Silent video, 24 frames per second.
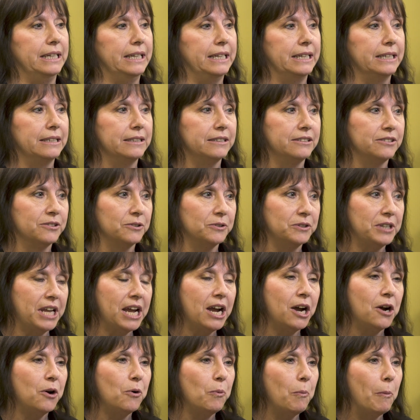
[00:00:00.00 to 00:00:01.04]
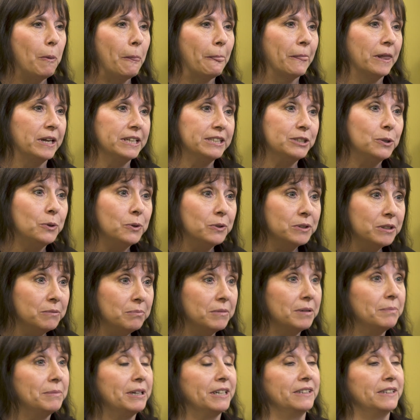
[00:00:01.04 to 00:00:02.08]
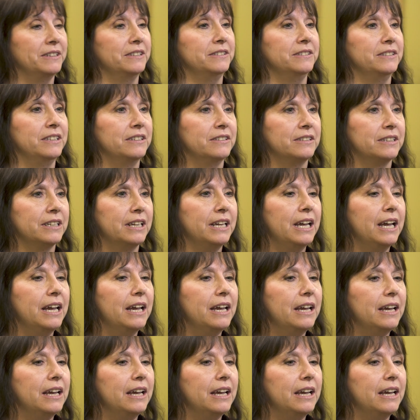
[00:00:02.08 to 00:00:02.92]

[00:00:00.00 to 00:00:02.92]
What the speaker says: And so now, when I told him about this the other day,